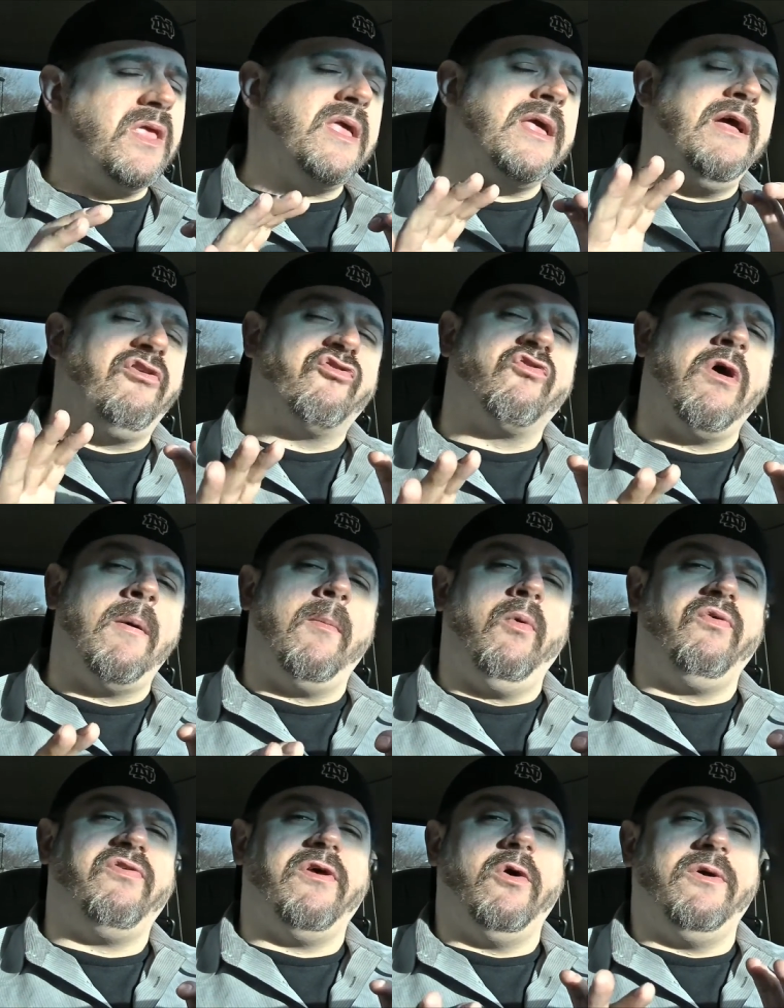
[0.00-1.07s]
It's
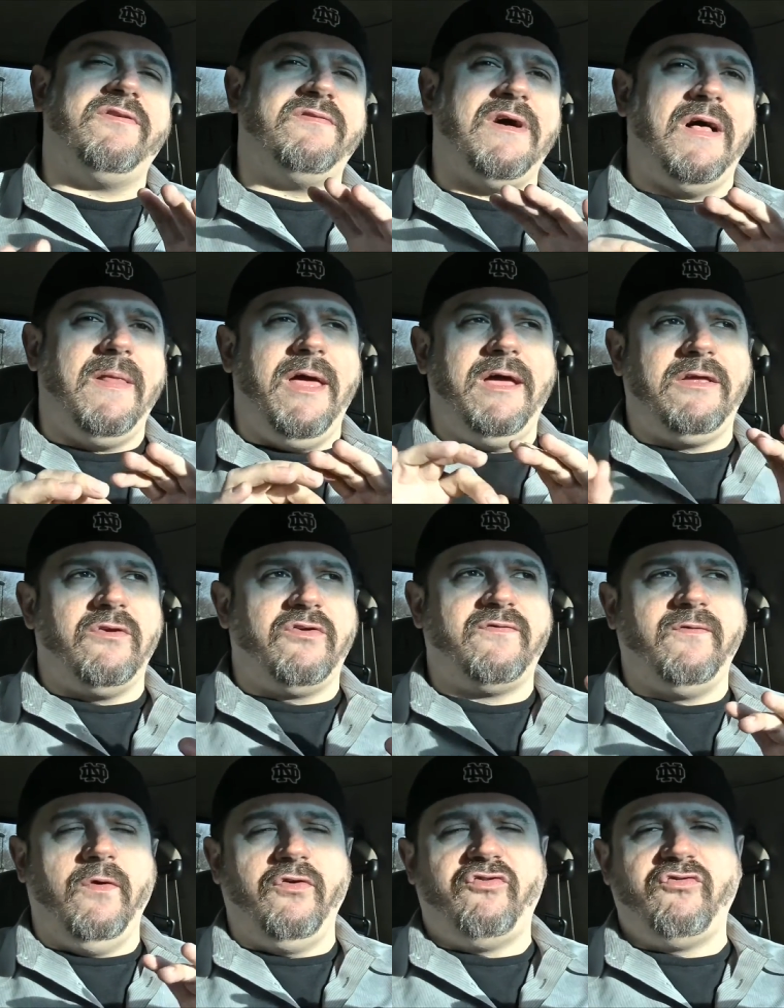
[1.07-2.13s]
crumbles though. It's not like there's
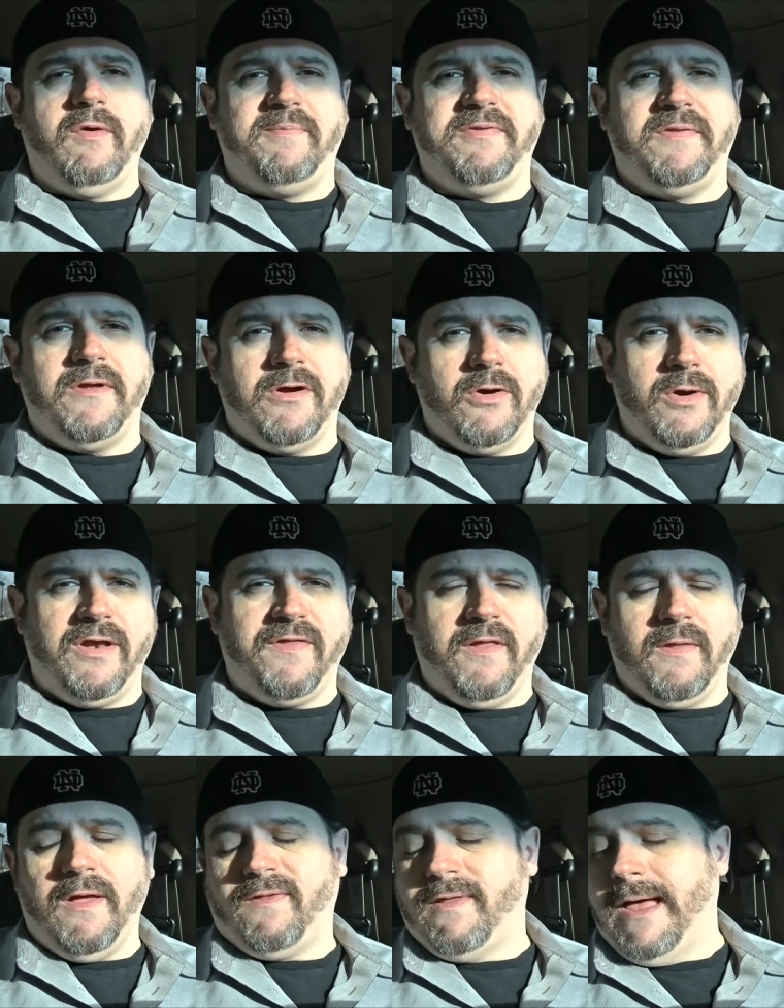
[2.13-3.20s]
full strips in there or anything
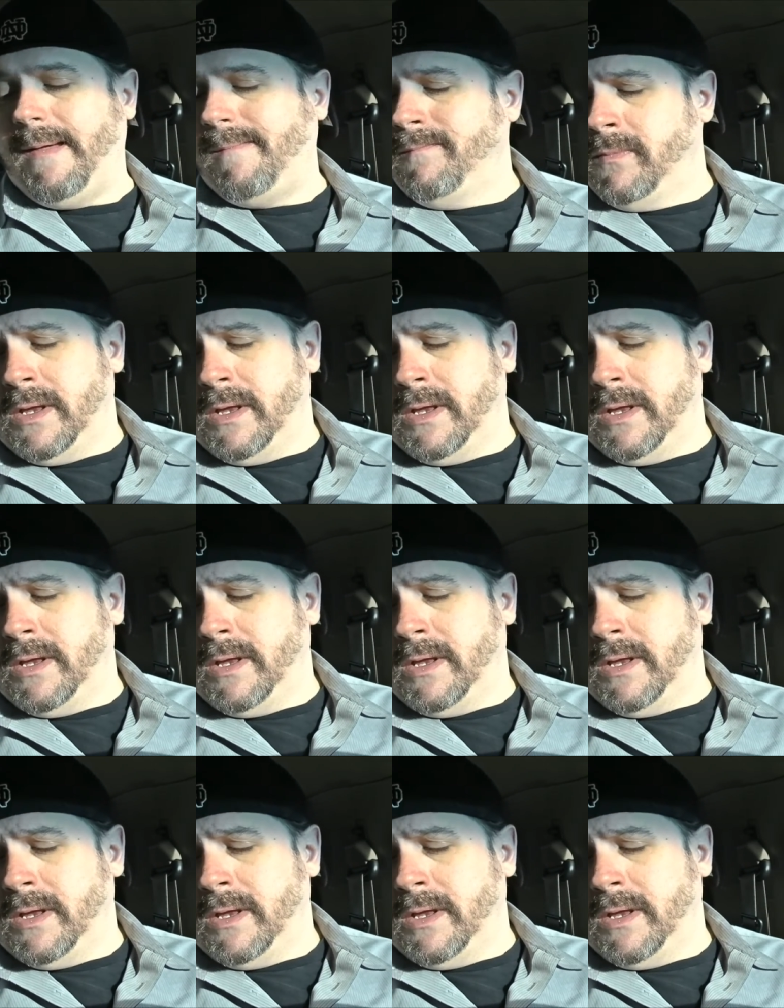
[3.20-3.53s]
like that.